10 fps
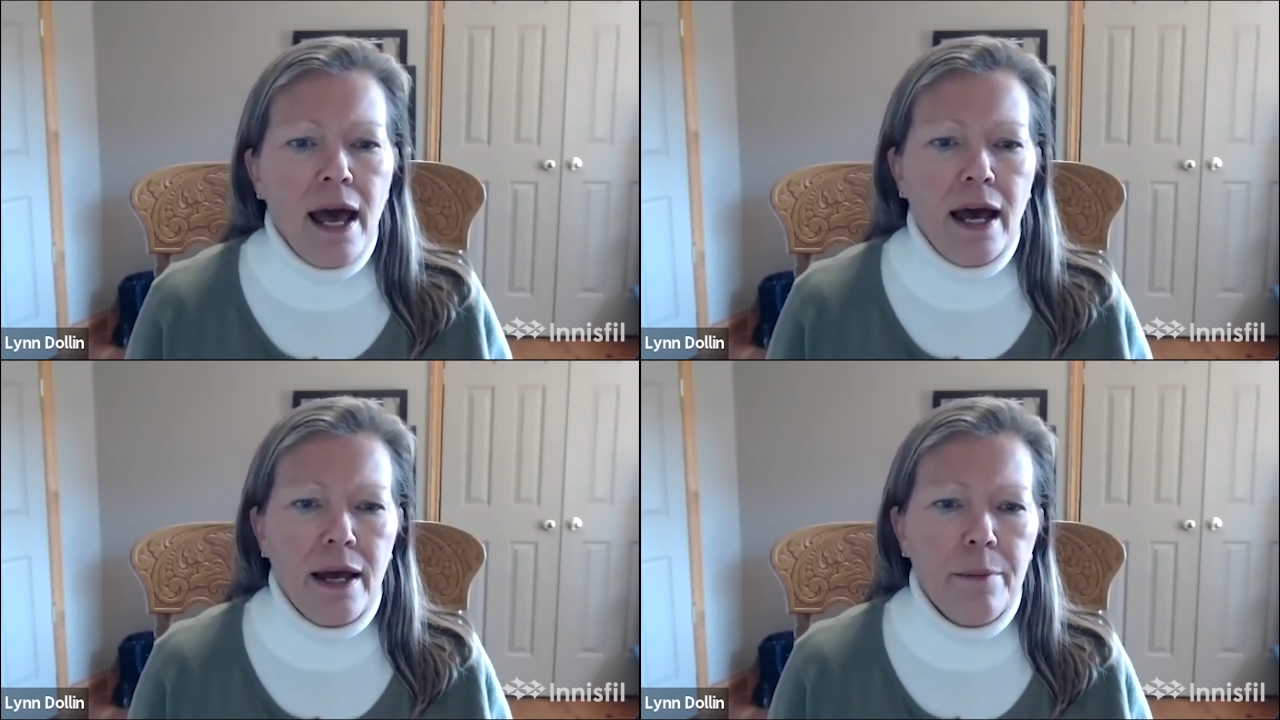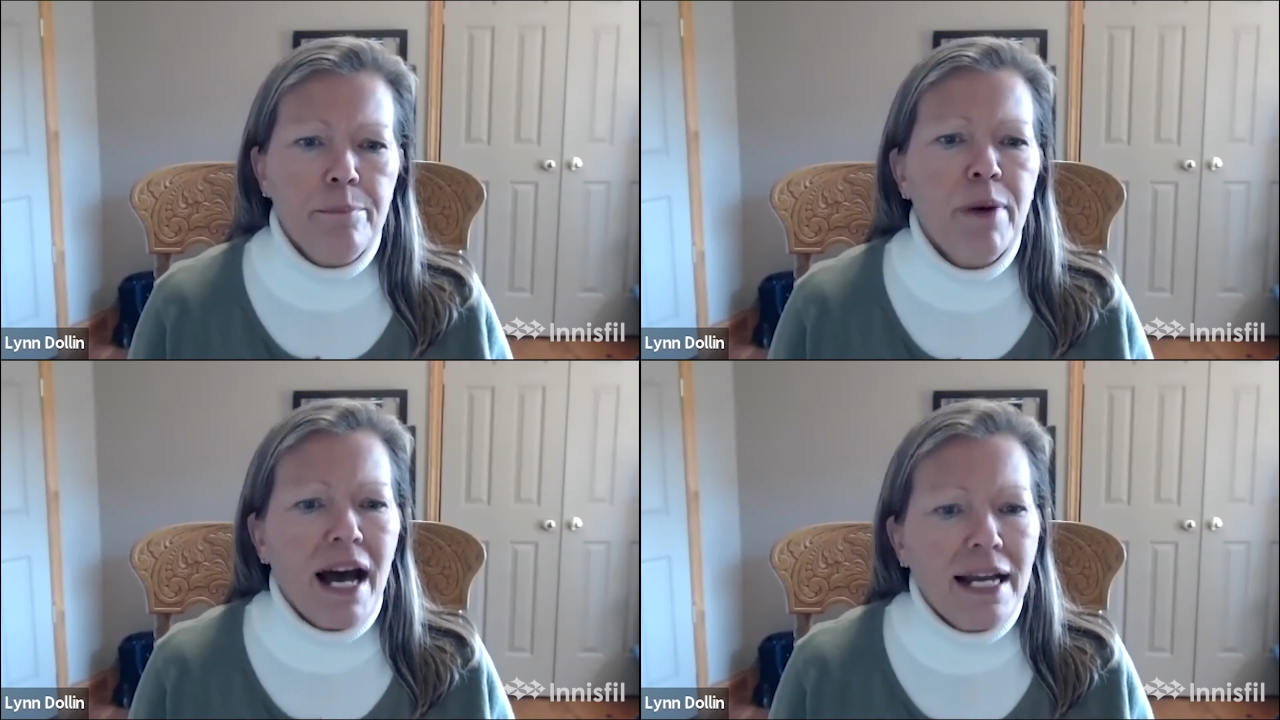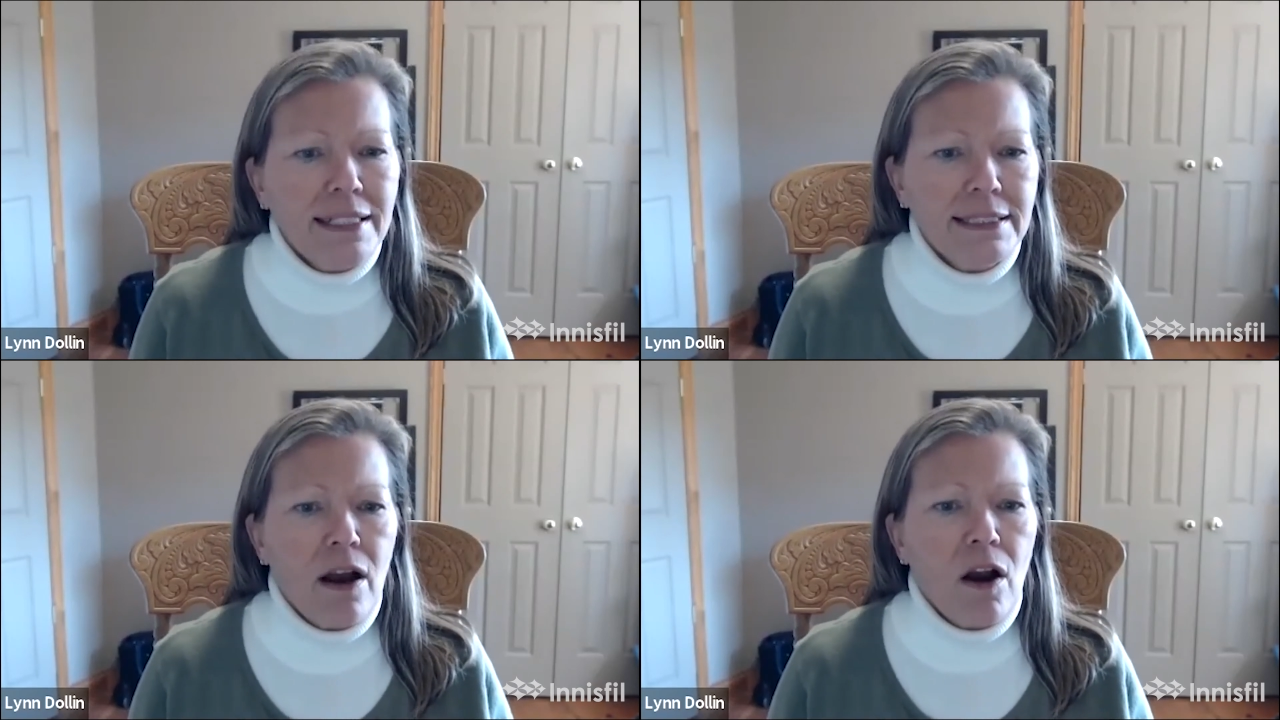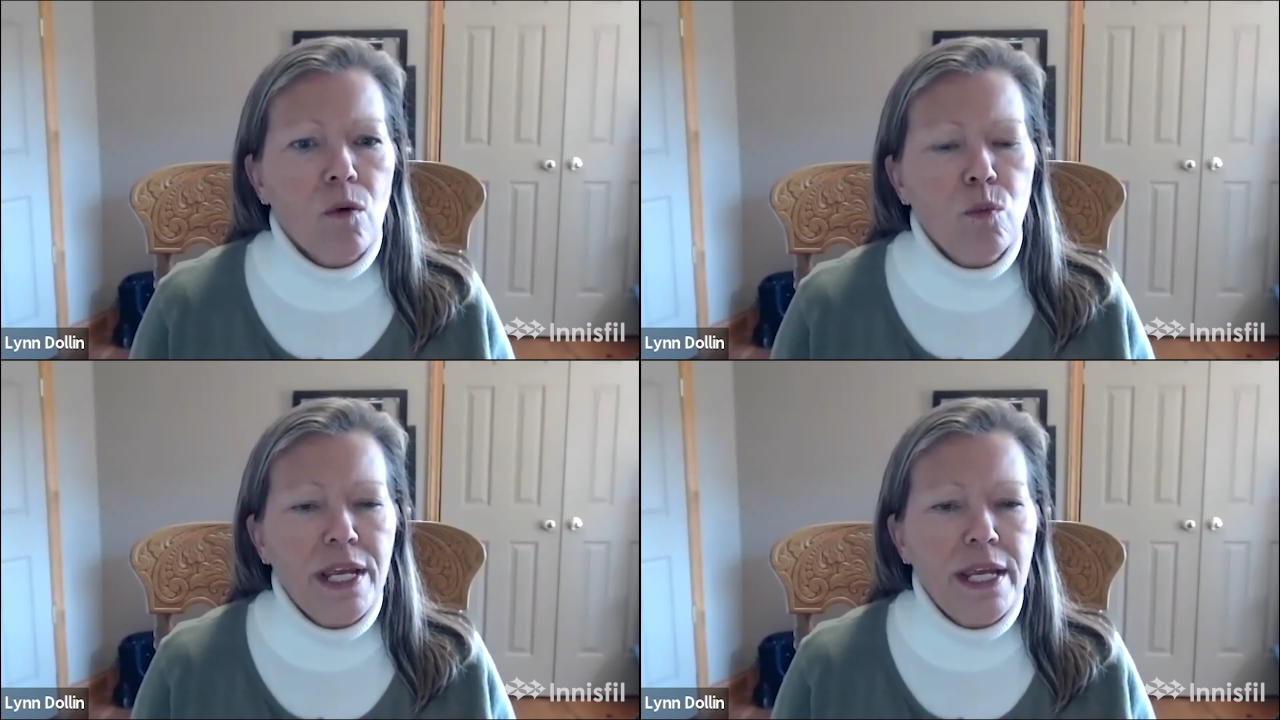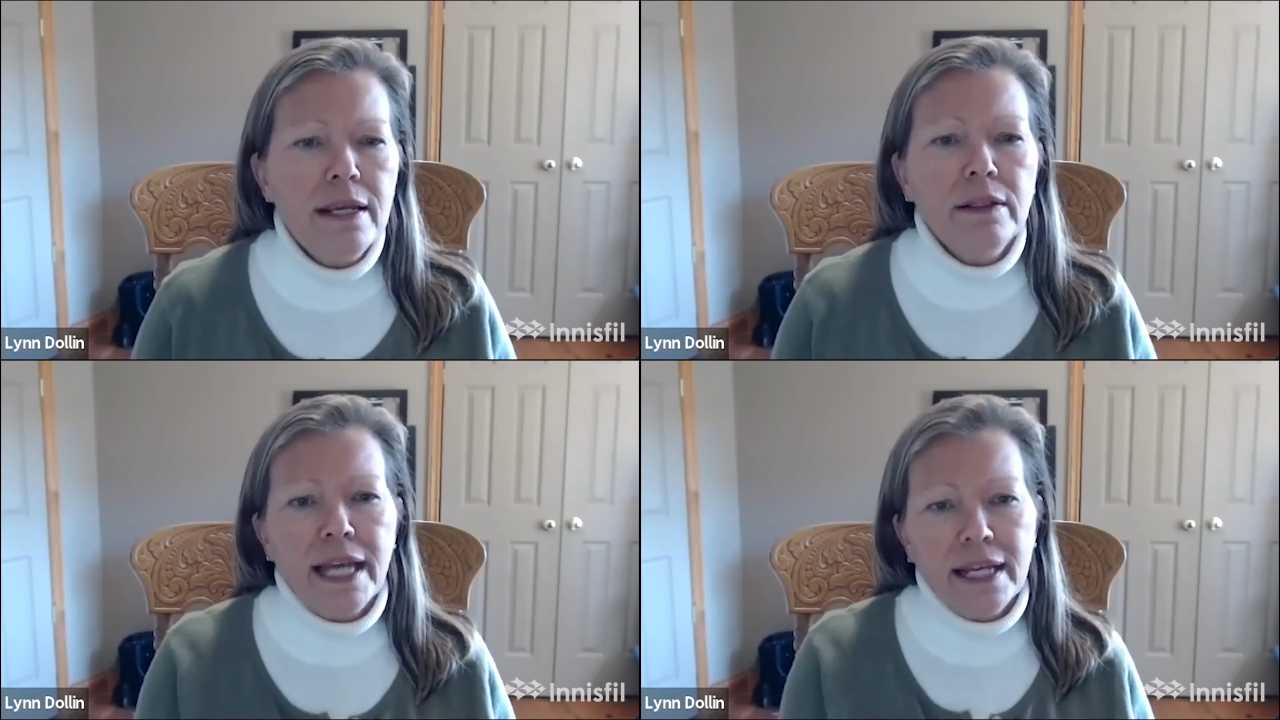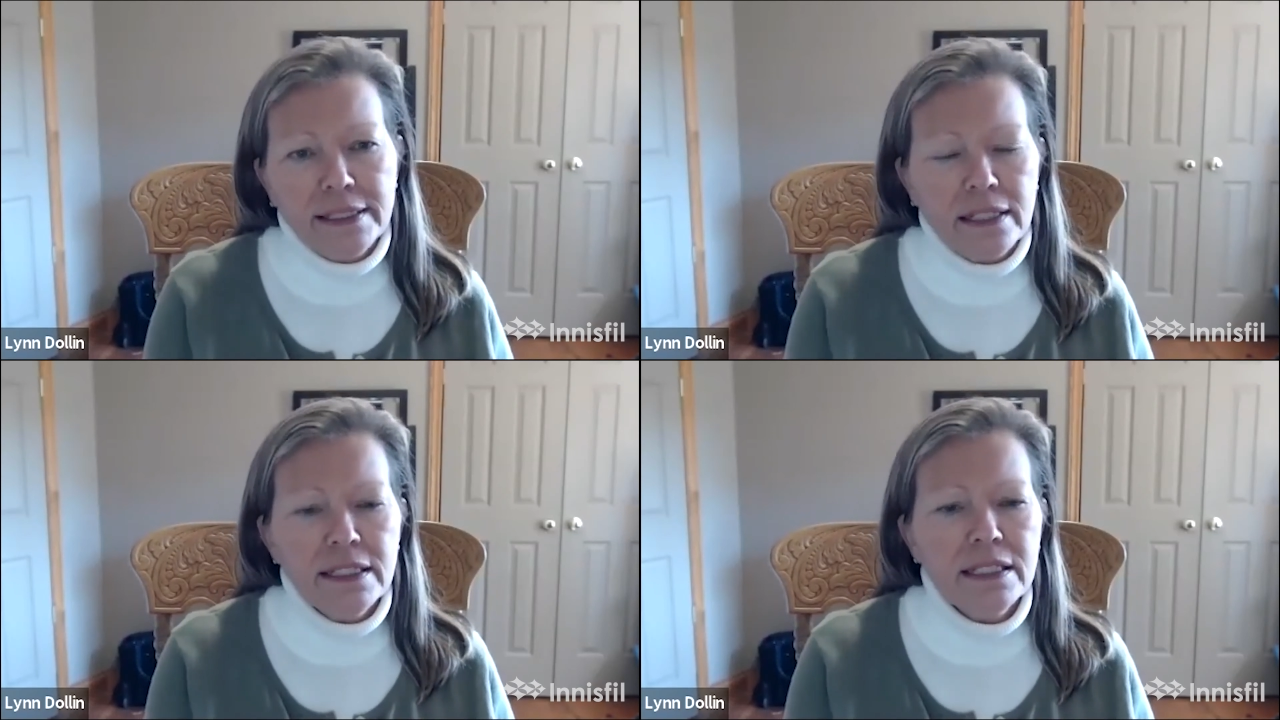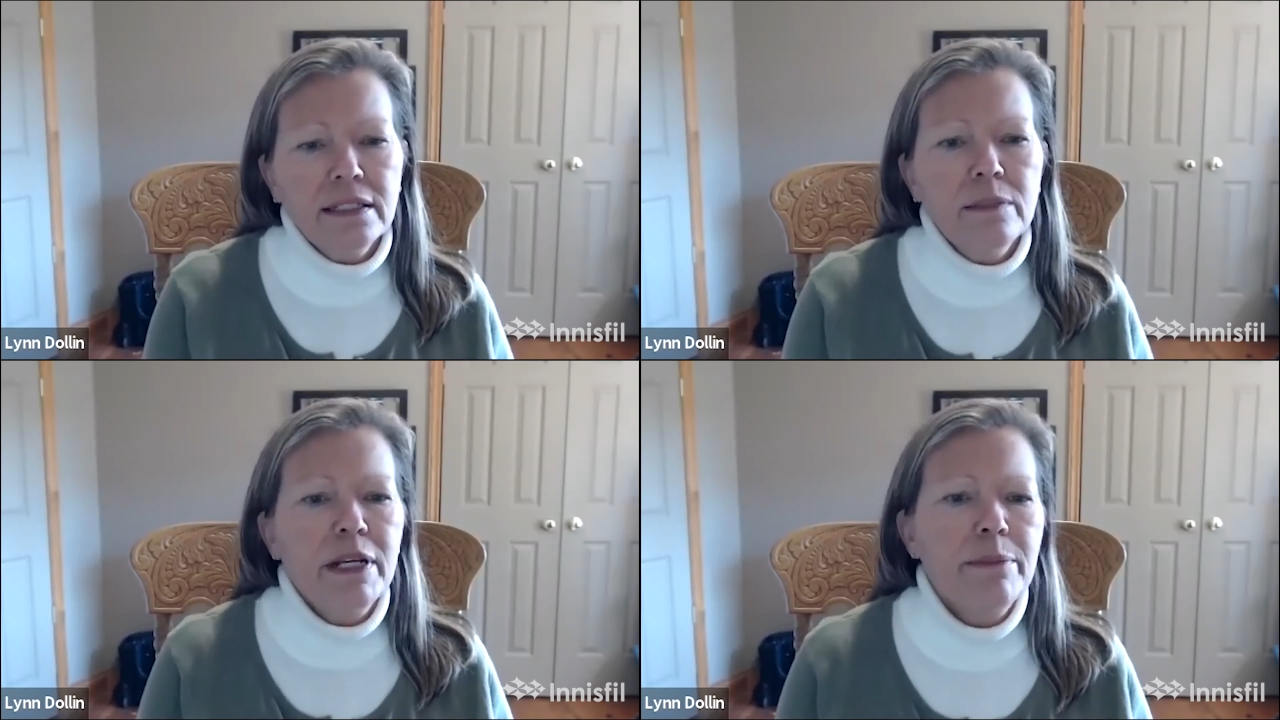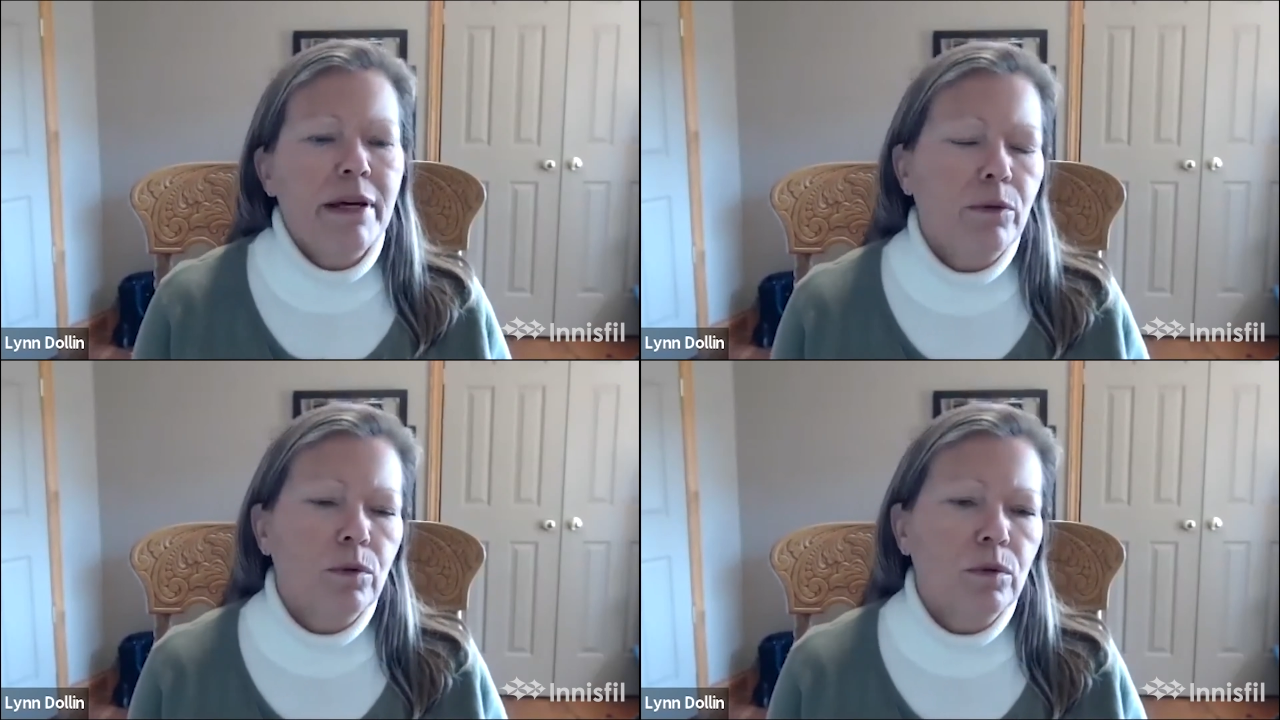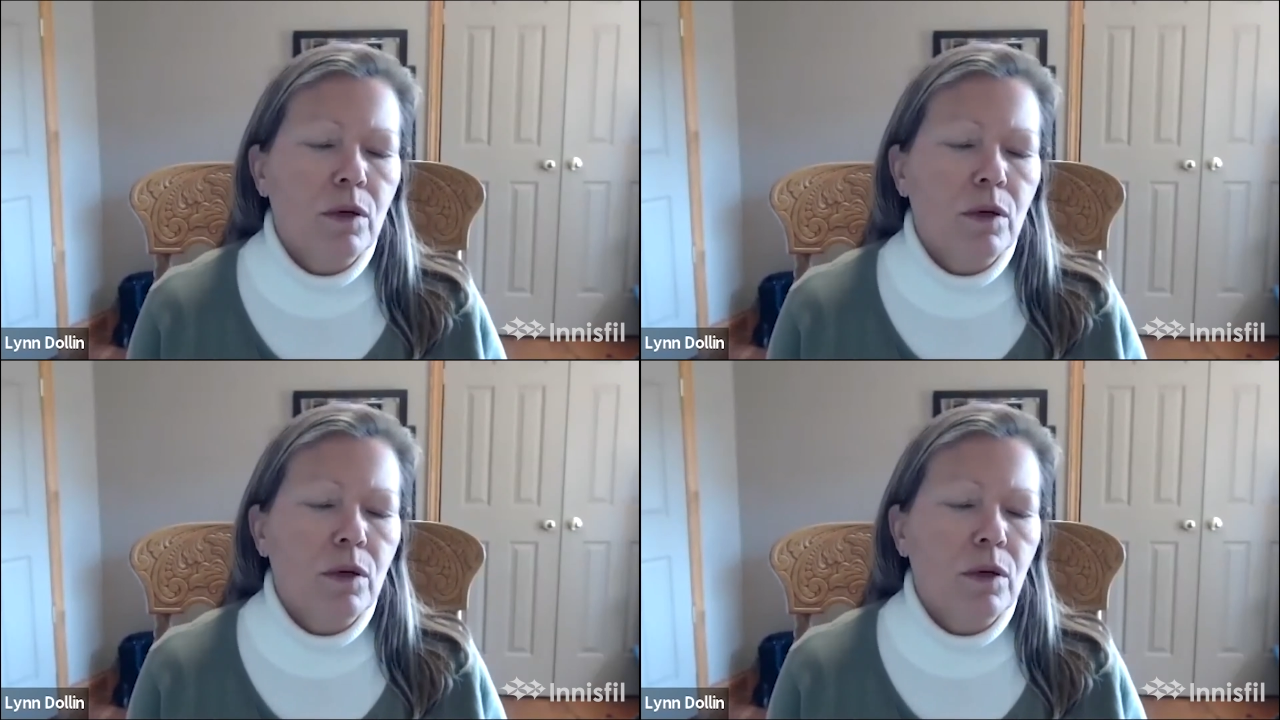But tell us a little bit about